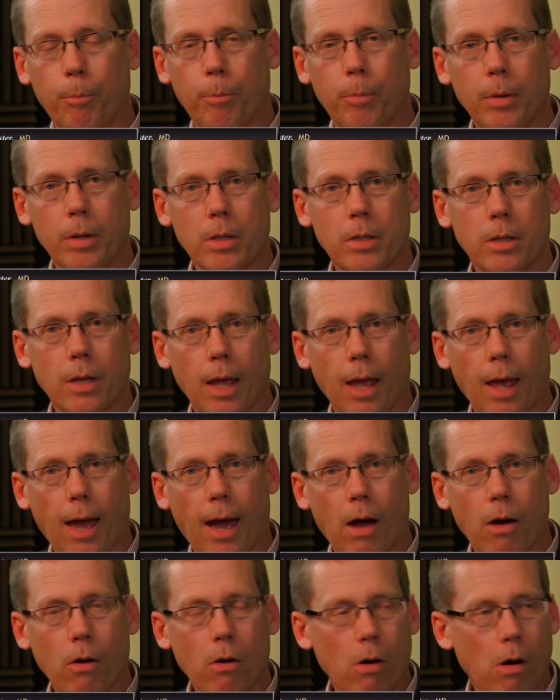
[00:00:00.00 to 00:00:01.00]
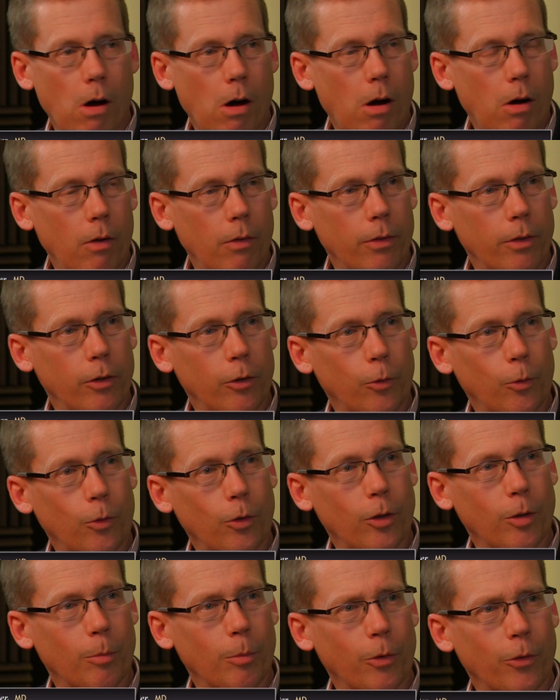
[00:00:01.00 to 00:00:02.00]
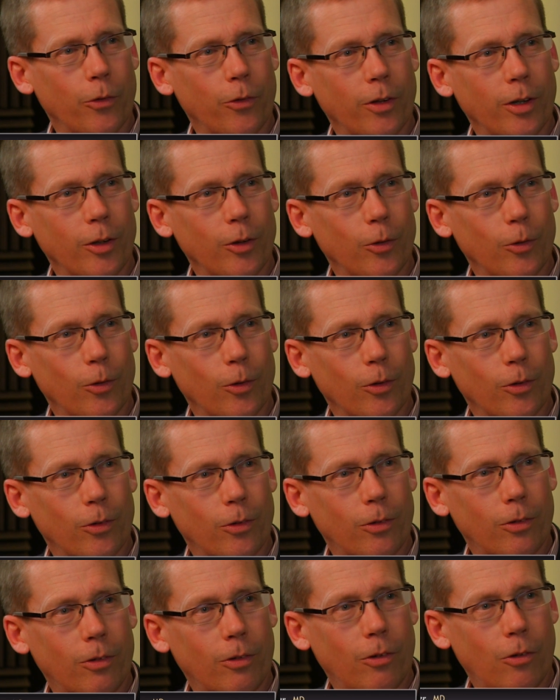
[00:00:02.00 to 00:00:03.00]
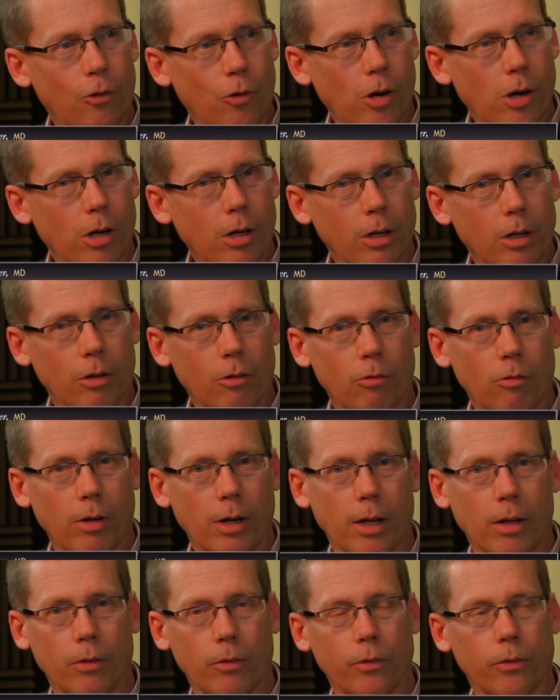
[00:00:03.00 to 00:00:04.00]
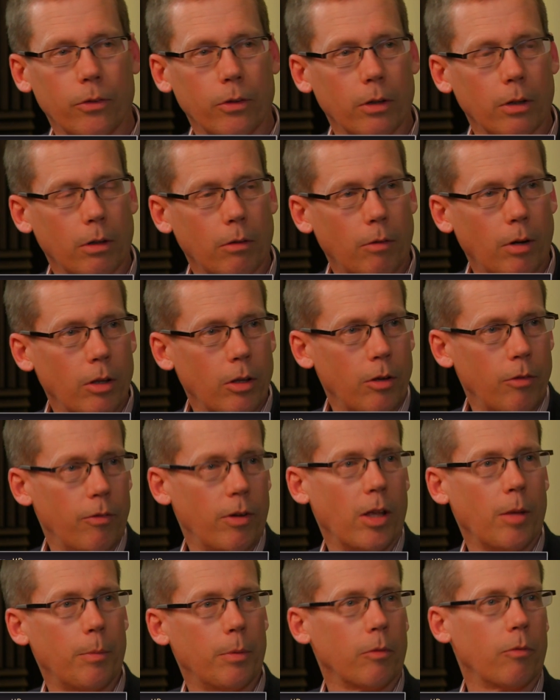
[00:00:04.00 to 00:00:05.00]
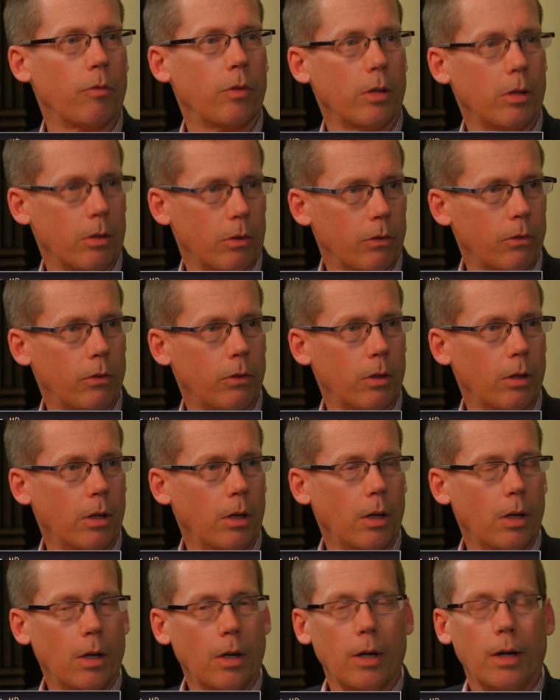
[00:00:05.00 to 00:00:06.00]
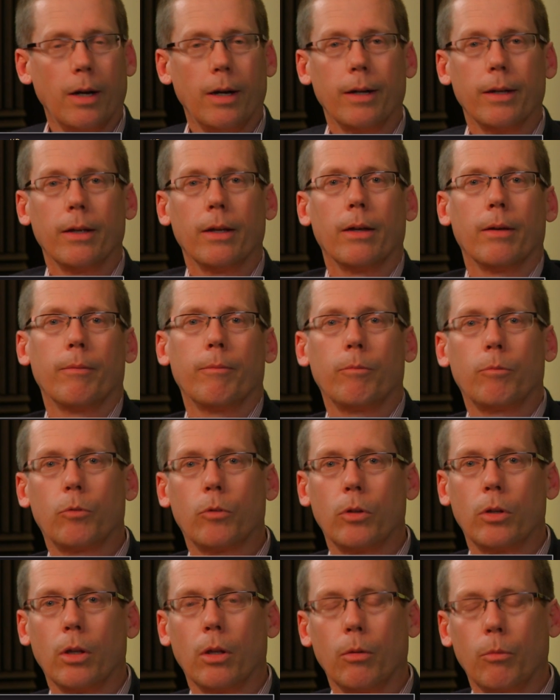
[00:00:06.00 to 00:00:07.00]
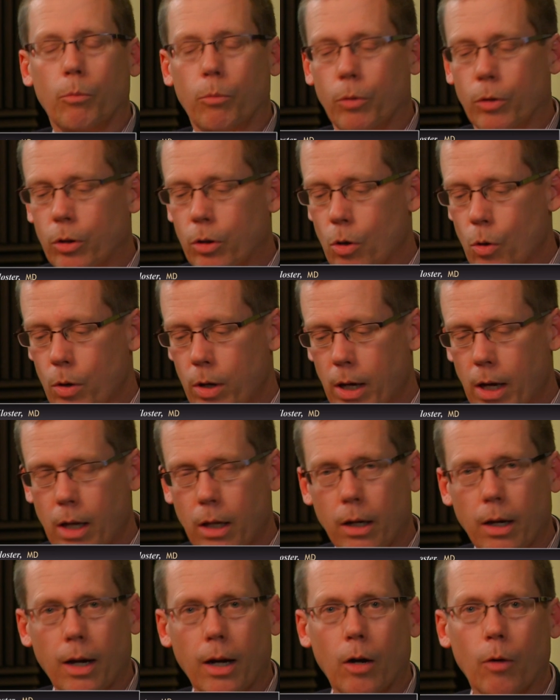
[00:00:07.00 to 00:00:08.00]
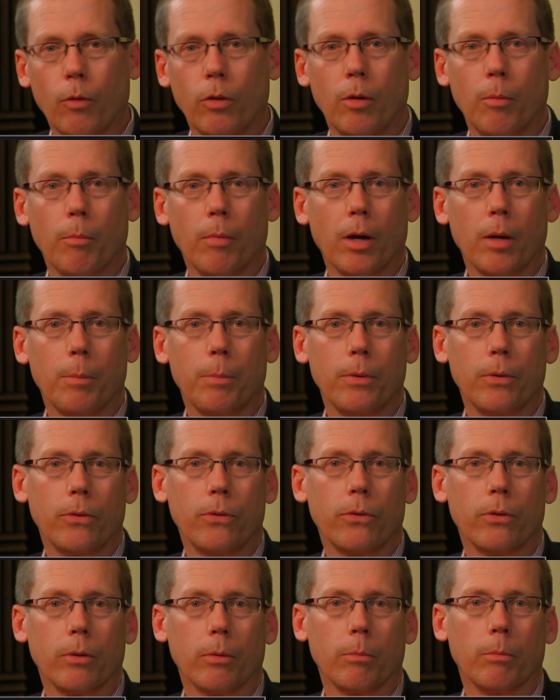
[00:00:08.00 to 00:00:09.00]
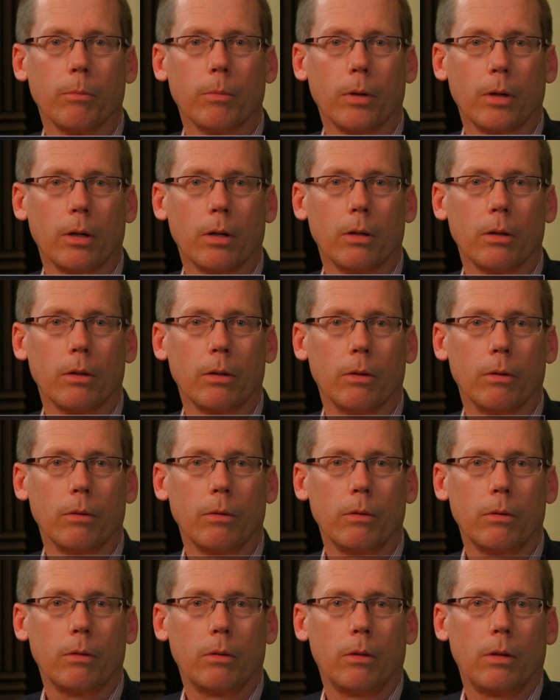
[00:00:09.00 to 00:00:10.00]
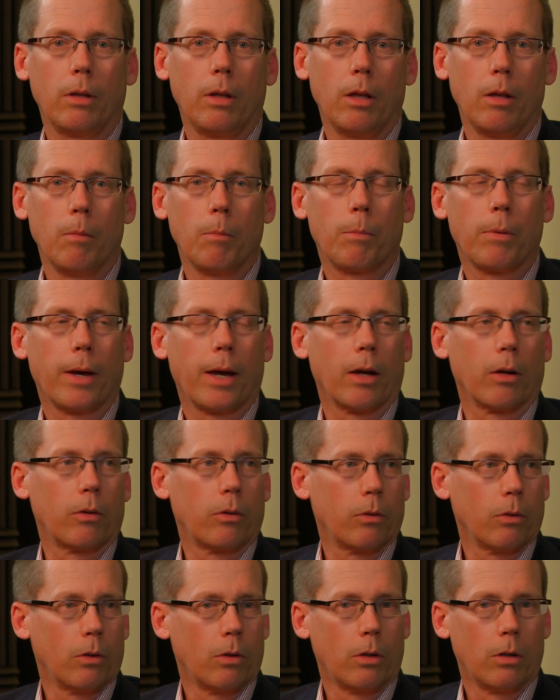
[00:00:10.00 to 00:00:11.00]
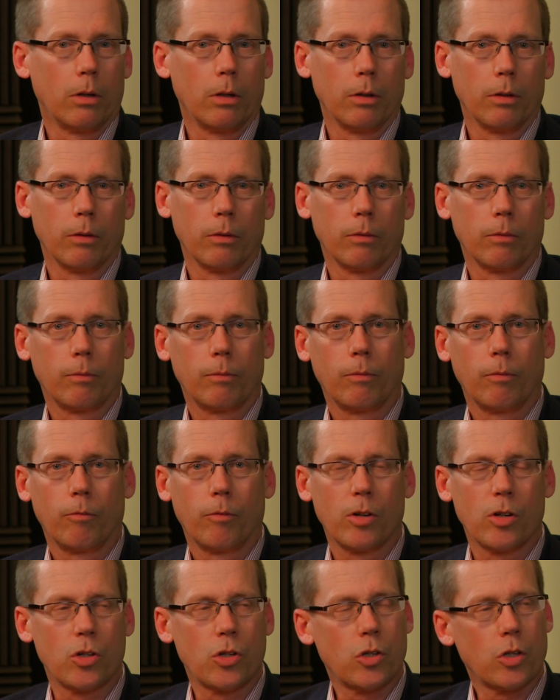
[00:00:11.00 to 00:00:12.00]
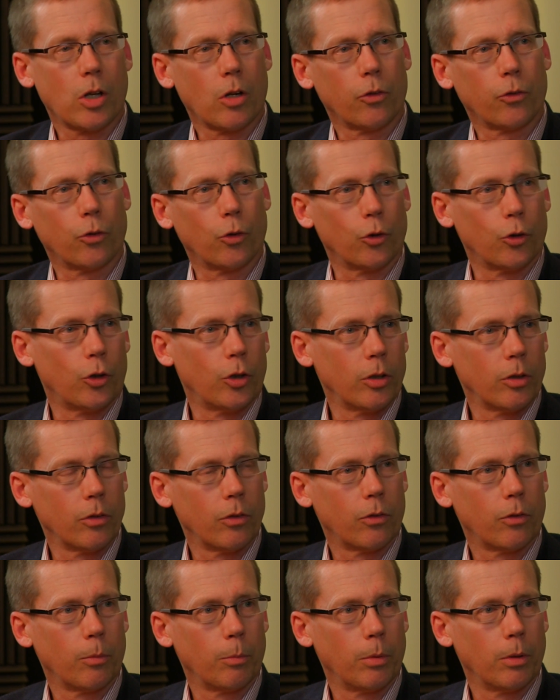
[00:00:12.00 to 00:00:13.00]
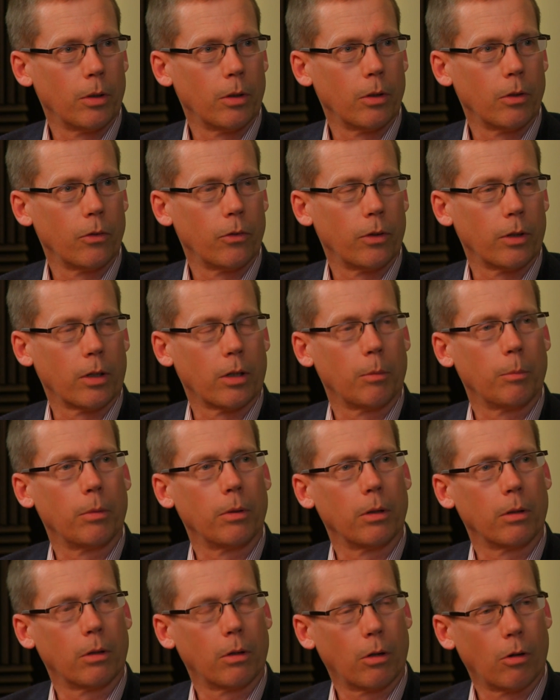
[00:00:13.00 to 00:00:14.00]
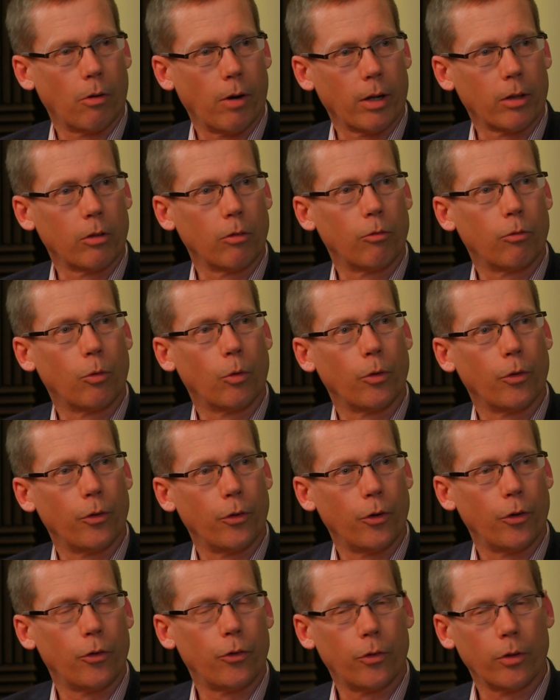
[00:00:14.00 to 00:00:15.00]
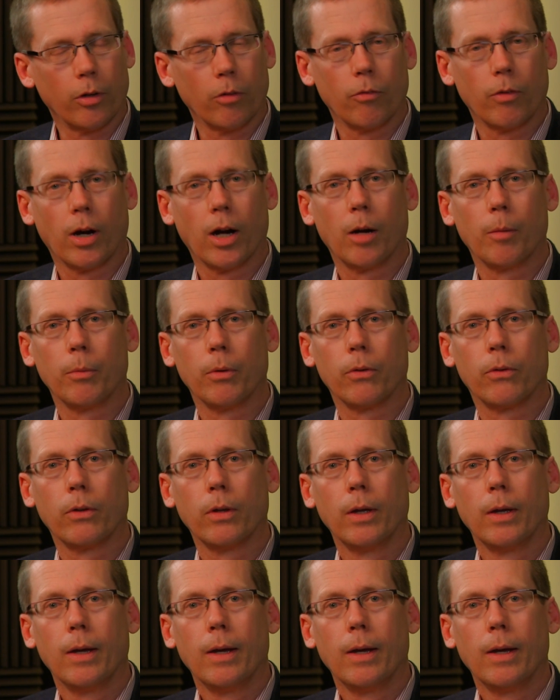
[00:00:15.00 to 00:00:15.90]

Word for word: But it's alcohol that is really the most dangerous drug around uh, around the developing fetus. Uh, with cocaine, heroin, there might be some uh, you know impact on very subtle sort of learning disabilities that can be corrected for the nurturing environment.